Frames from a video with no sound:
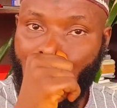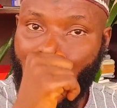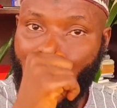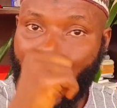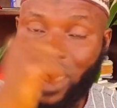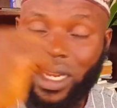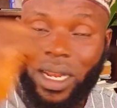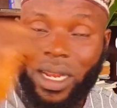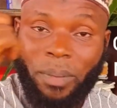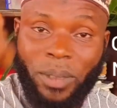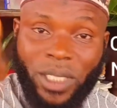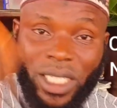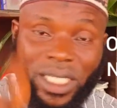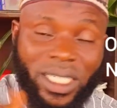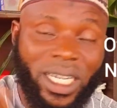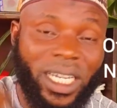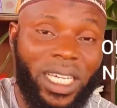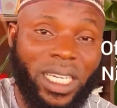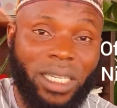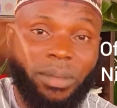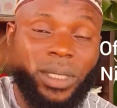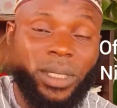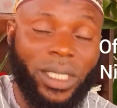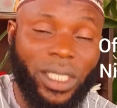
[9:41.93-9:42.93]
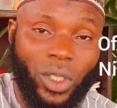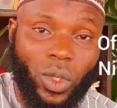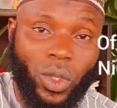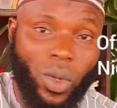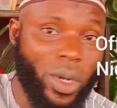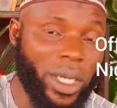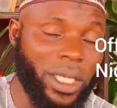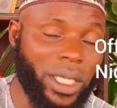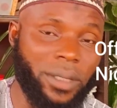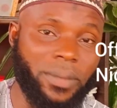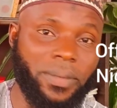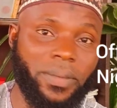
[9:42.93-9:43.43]
And the appreciation keeps
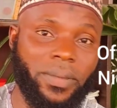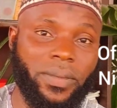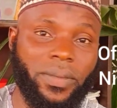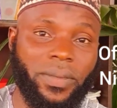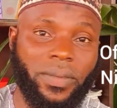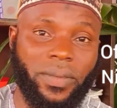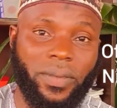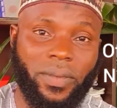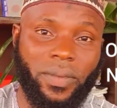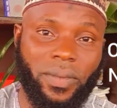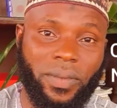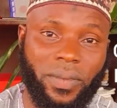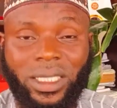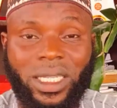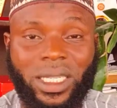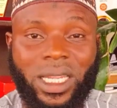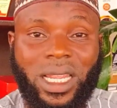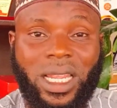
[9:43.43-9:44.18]
going as